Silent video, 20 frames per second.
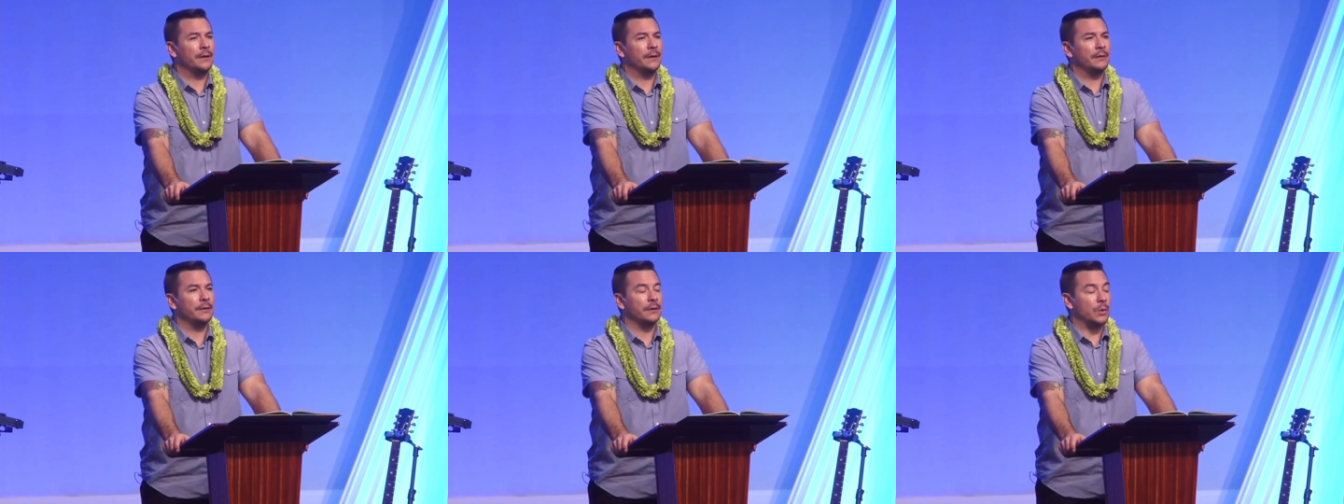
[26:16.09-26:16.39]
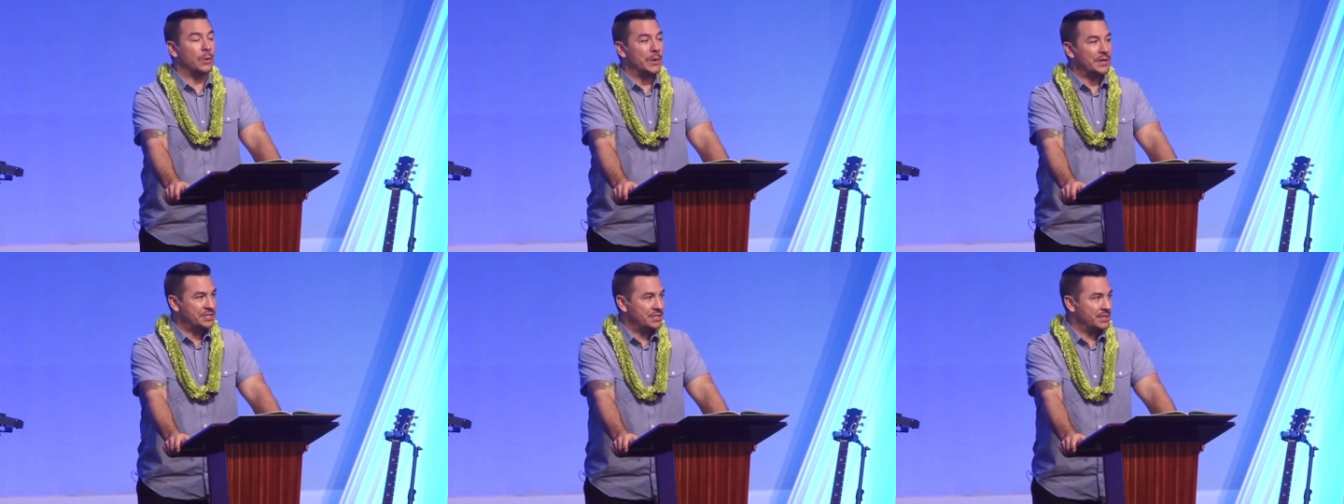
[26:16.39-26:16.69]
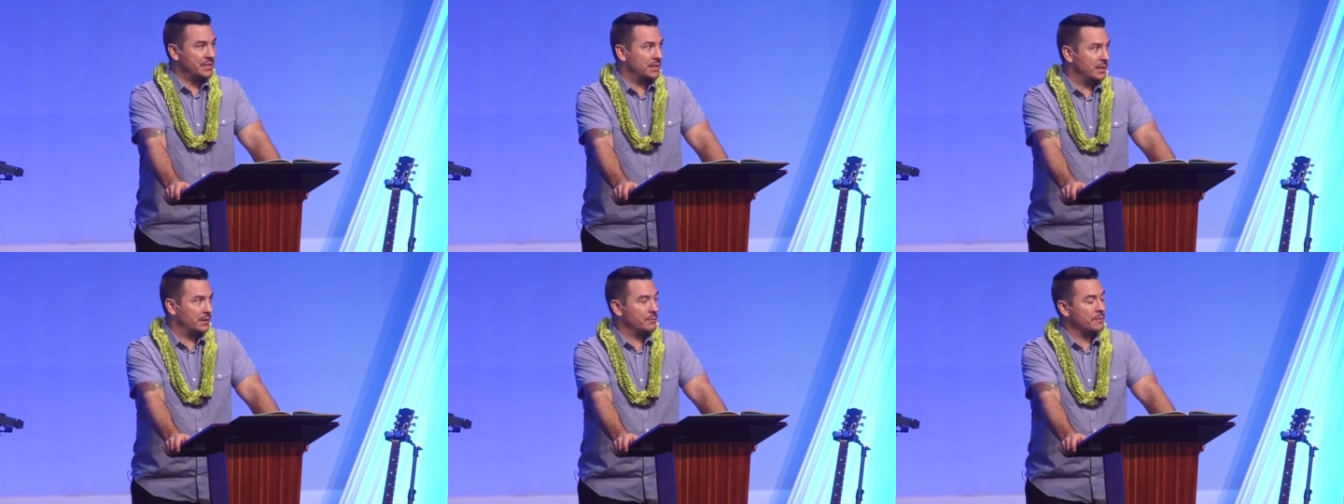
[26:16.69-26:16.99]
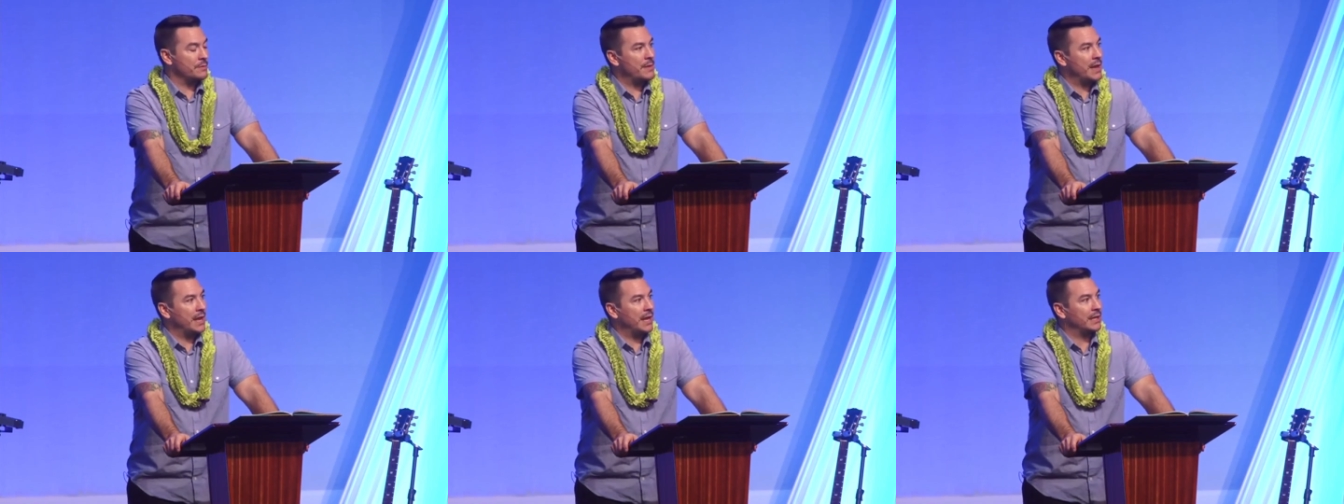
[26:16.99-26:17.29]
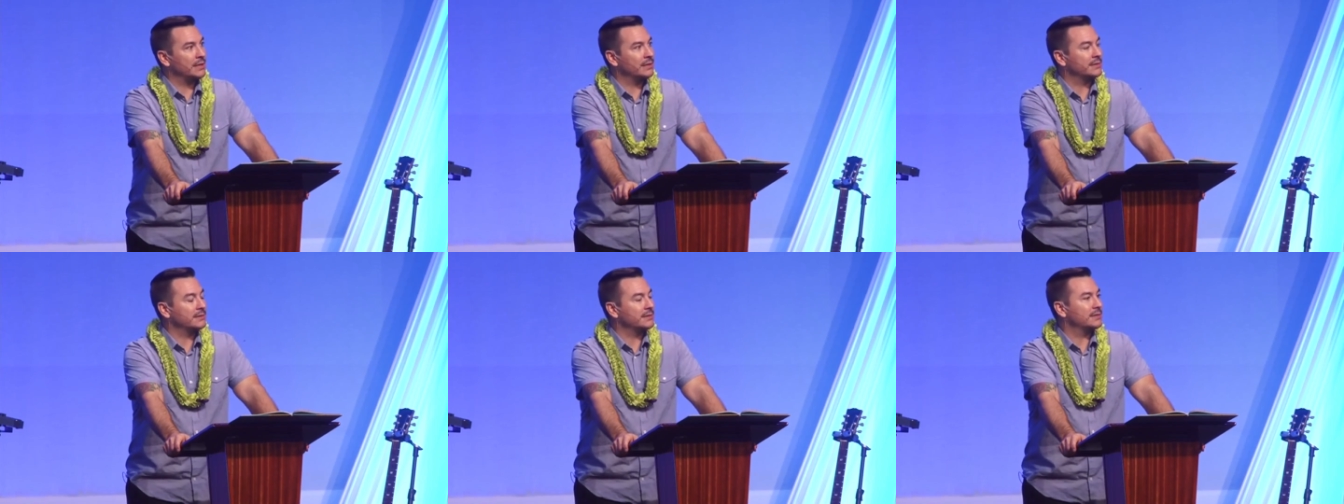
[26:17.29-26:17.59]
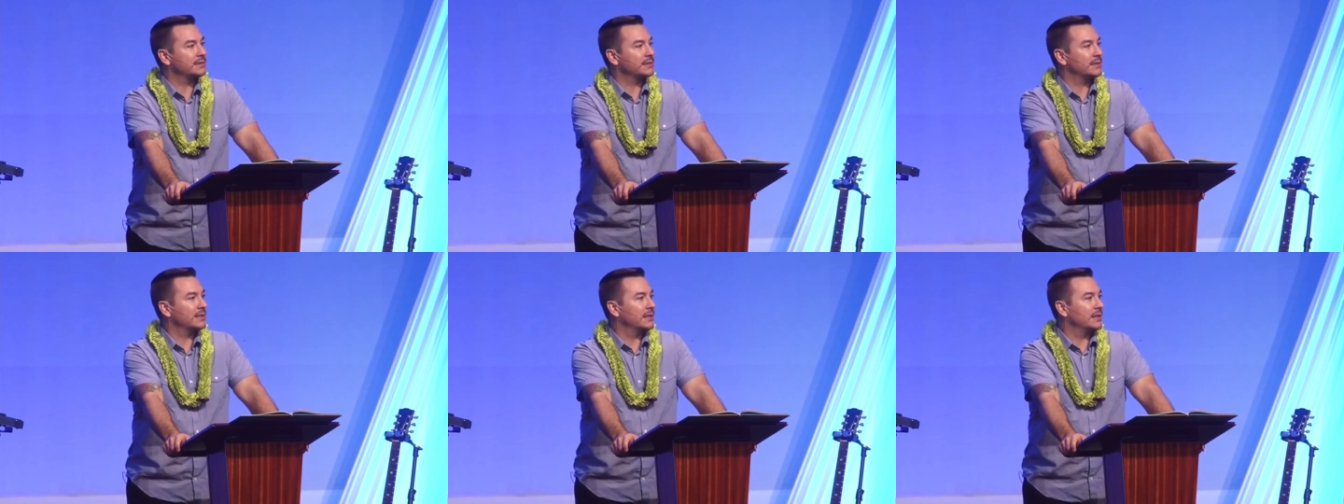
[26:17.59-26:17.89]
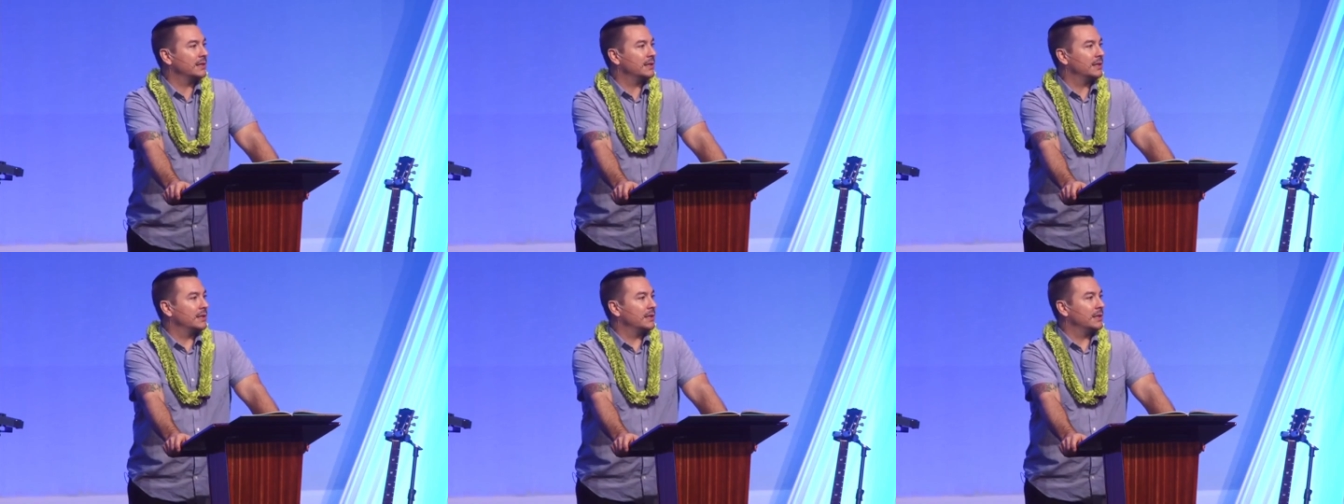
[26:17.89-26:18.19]
The question then remains,
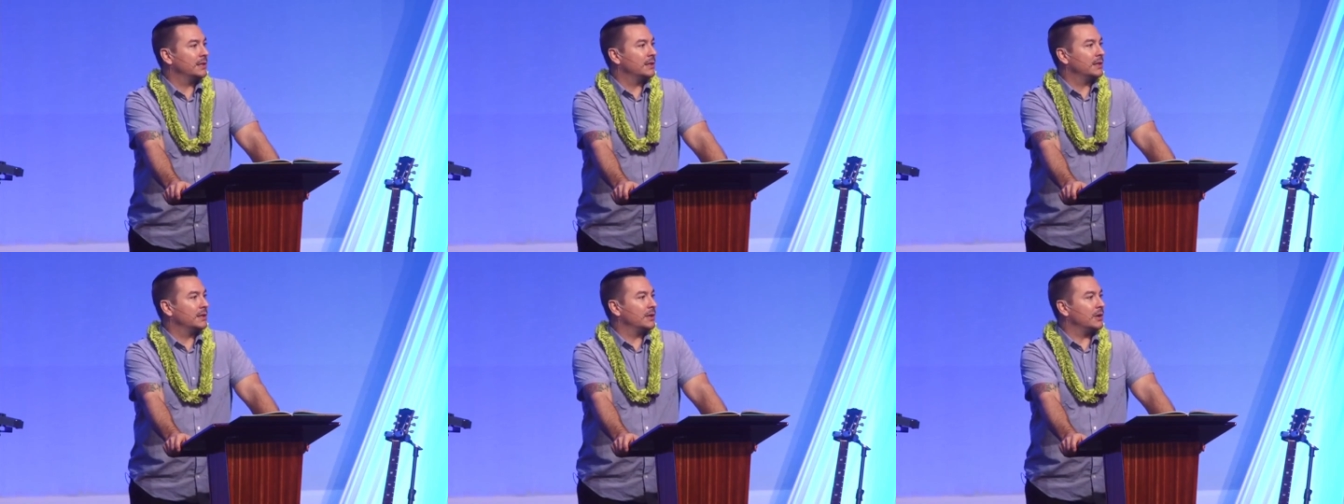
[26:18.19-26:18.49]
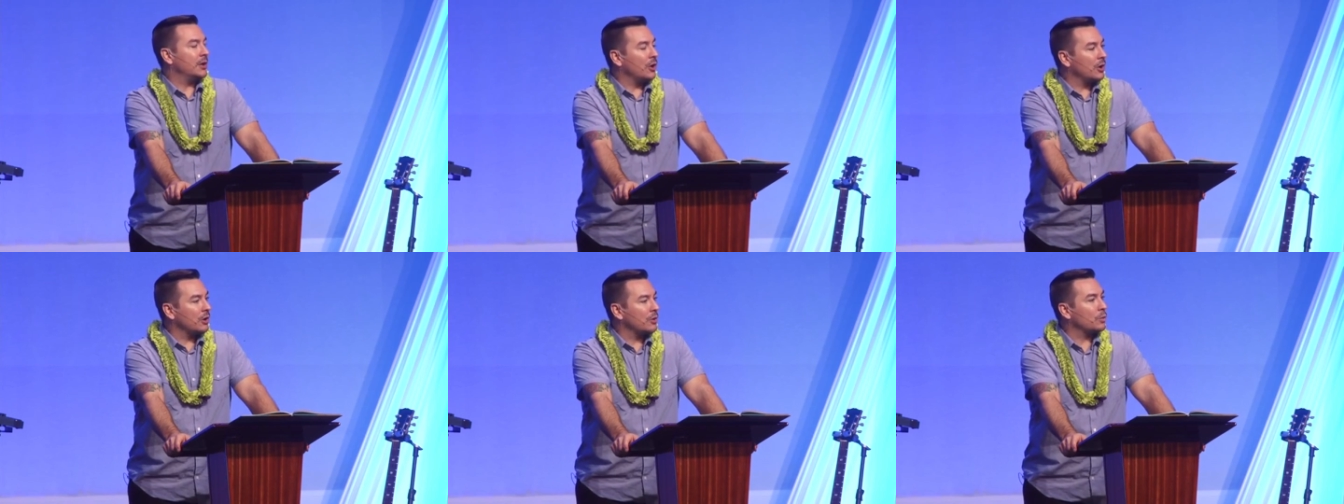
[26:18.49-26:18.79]
are